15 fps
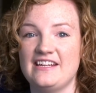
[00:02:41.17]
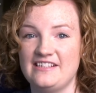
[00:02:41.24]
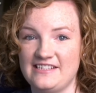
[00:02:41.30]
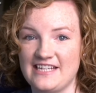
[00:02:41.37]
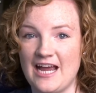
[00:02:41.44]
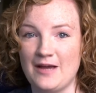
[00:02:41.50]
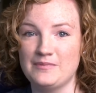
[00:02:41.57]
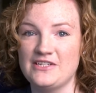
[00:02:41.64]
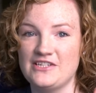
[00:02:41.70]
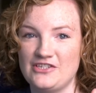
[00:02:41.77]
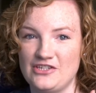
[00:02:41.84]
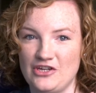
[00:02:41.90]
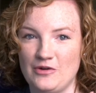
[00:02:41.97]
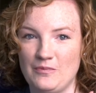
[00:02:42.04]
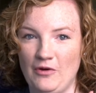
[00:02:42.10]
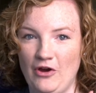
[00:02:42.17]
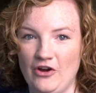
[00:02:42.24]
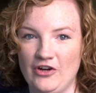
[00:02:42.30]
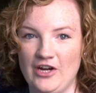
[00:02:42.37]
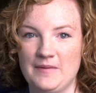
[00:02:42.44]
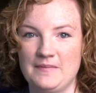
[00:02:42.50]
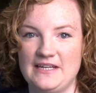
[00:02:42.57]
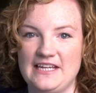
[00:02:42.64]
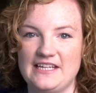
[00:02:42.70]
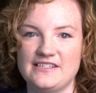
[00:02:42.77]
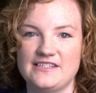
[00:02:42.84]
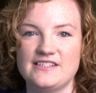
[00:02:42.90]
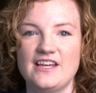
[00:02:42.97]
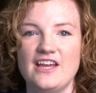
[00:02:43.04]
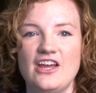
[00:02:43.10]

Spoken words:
adapt it to your program needs.